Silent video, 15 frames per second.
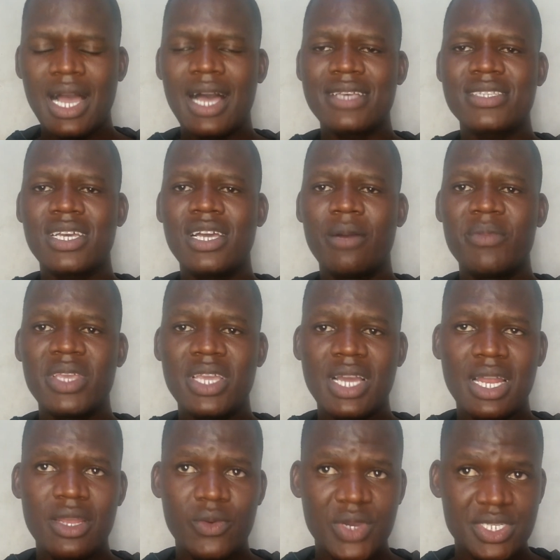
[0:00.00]
as I am
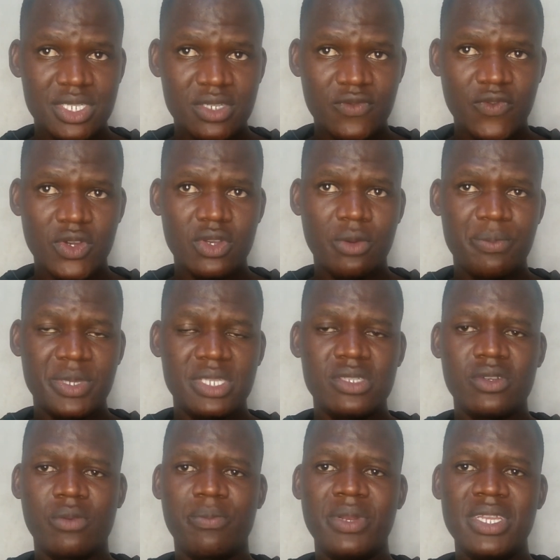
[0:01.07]
eagerly waiting for your opinion.